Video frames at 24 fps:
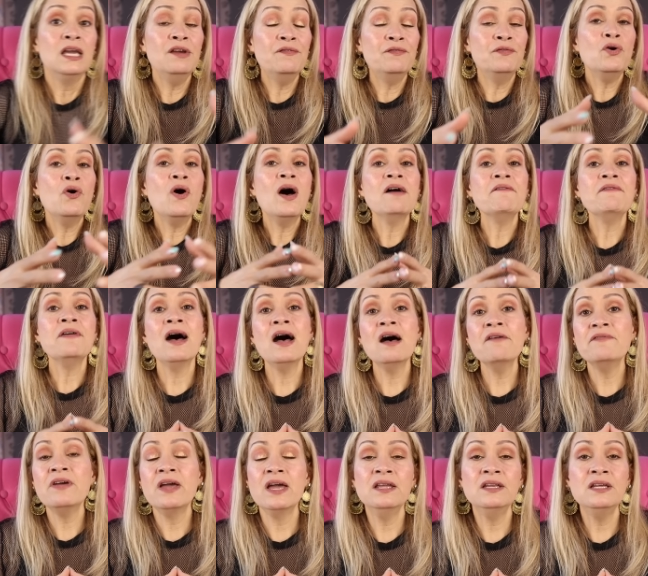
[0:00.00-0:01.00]
If you have
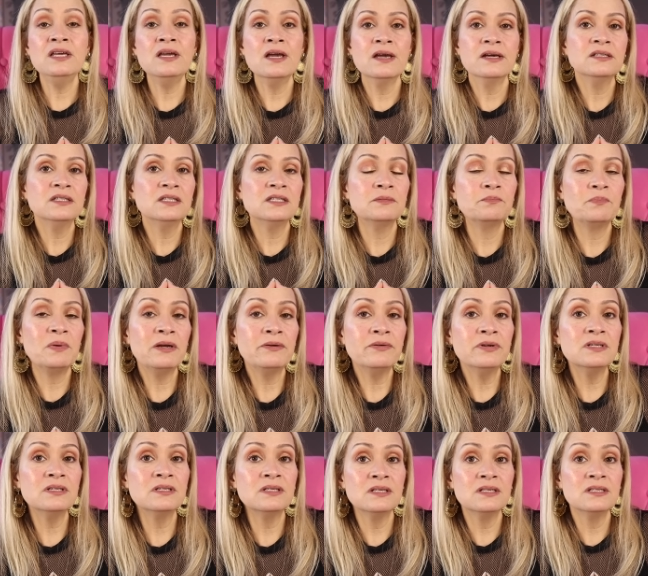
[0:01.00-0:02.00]
had any
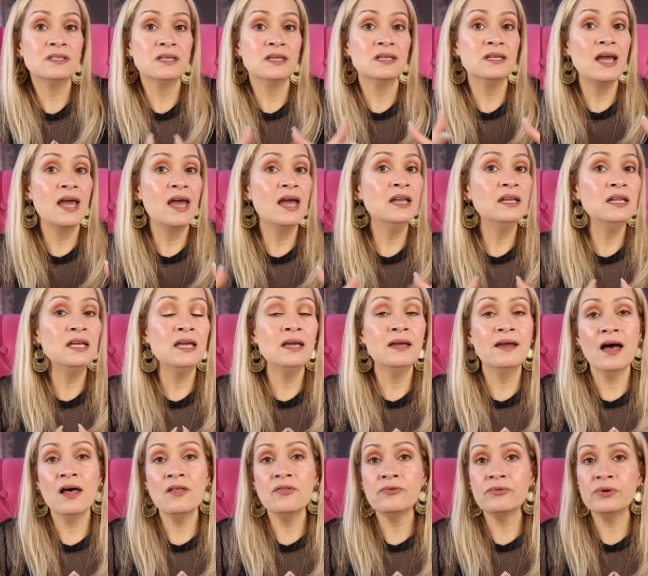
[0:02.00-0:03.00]
experiences in any
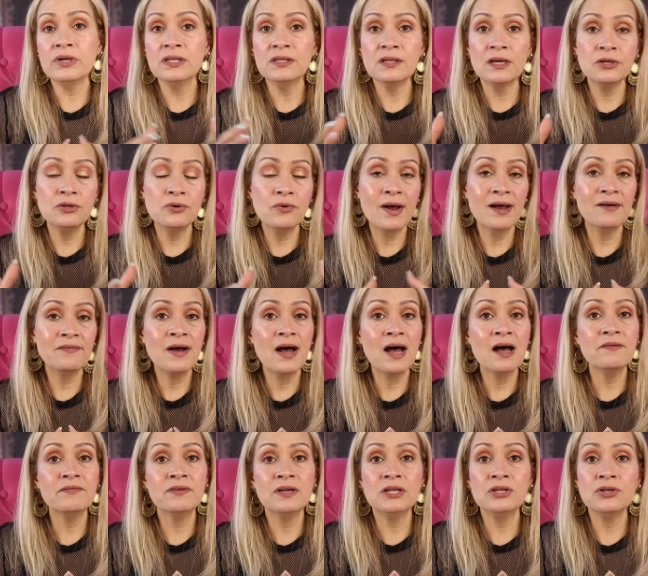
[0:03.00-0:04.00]
gathering that you have
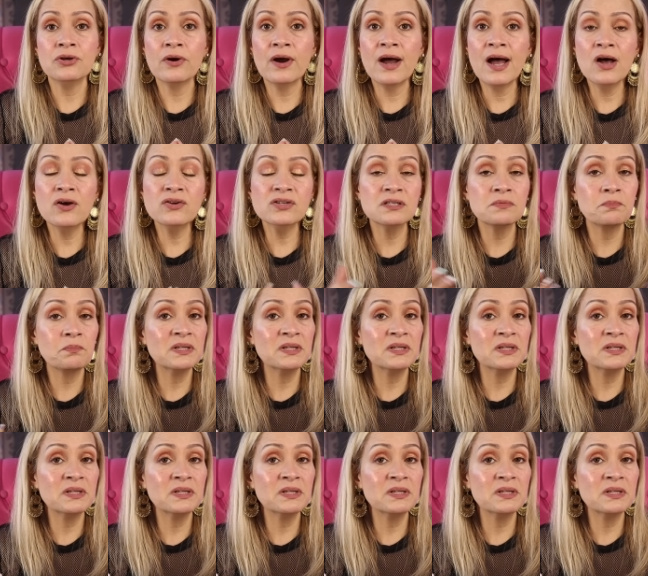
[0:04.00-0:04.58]
had in your house,